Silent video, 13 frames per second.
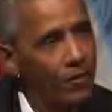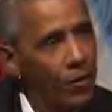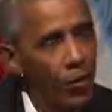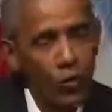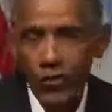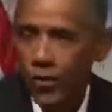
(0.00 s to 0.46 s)

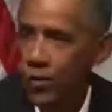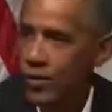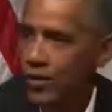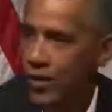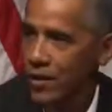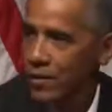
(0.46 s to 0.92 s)
move
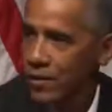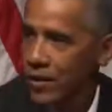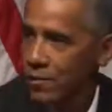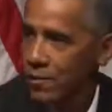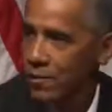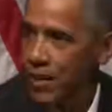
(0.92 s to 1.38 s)
towards
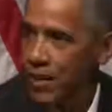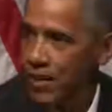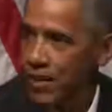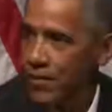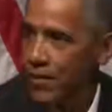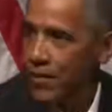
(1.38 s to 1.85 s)
leadership.
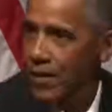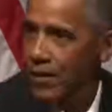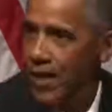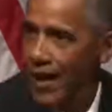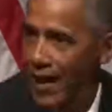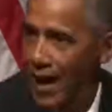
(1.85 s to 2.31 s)
Because
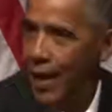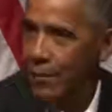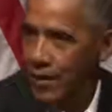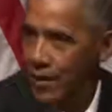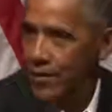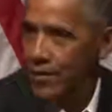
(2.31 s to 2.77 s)
if that
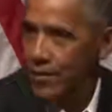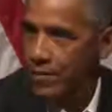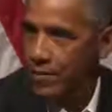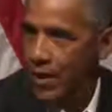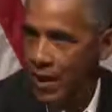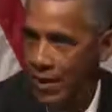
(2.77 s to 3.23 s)
happens,
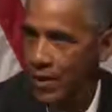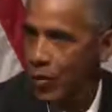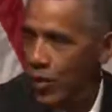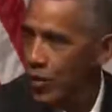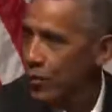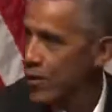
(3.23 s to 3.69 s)
I
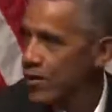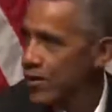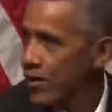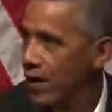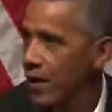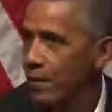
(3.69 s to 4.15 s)
think we're going to be
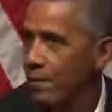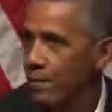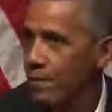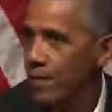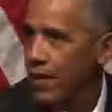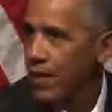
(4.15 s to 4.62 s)
just fine.
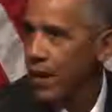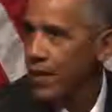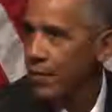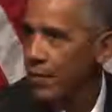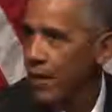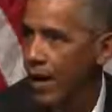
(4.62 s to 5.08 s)
And
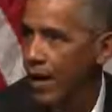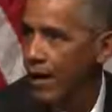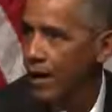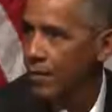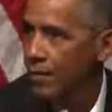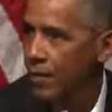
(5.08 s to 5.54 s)
I
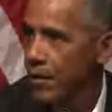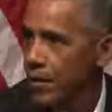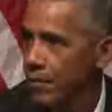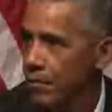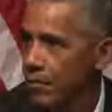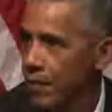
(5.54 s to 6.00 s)
end
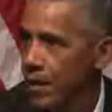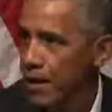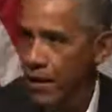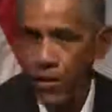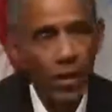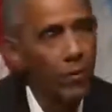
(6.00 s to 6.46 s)
up
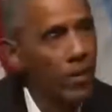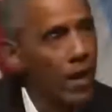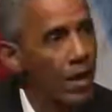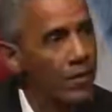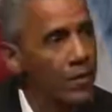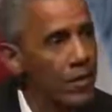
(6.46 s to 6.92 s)
being
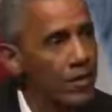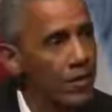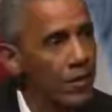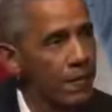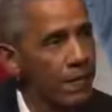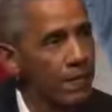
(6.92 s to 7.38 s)
incredibly
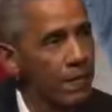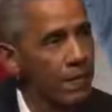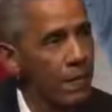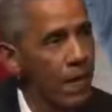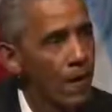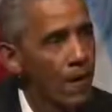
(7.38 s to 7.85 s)
optimistic.
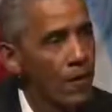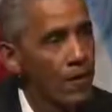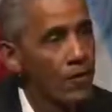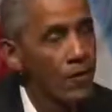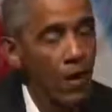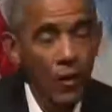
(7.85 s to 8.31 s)

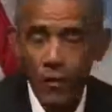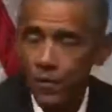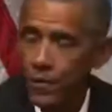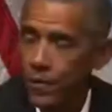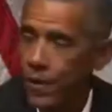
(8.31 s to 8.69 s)
So,